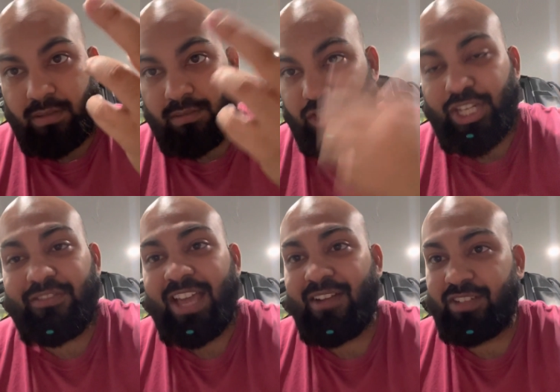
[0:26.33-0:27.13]

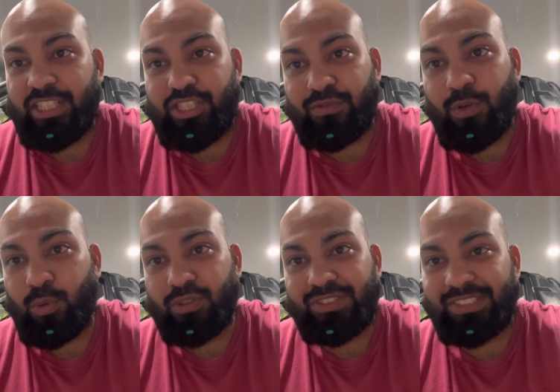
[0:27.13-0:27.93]
Chevy Avalanche, of
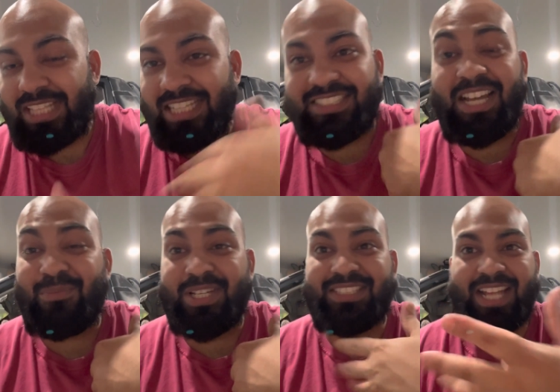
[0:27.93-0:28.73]
course. That's not
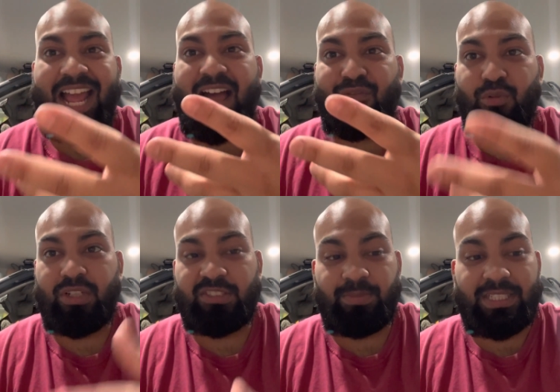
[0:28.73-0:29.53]
because I have one.
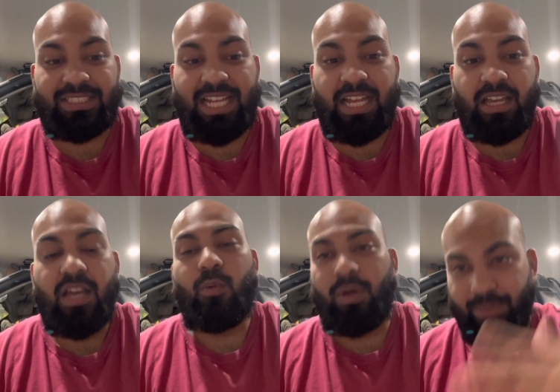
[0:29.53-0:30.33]
It's because I,
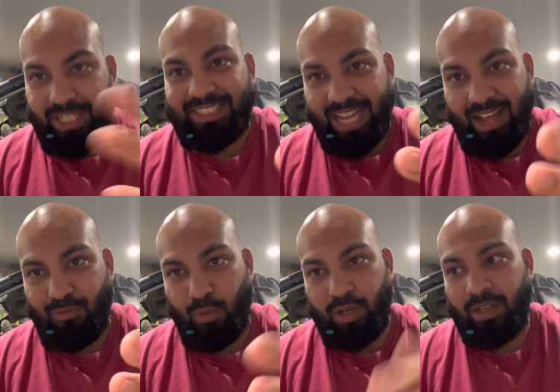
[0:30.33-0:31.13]
well, because I have
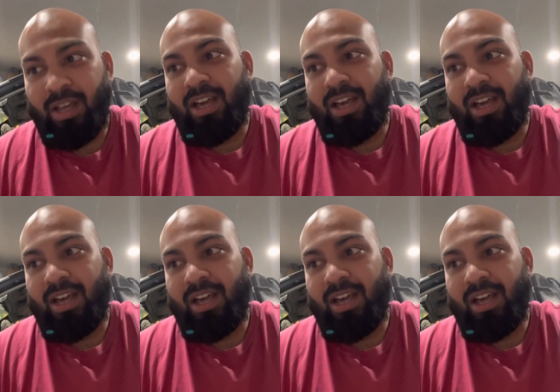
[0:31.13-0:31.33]
one.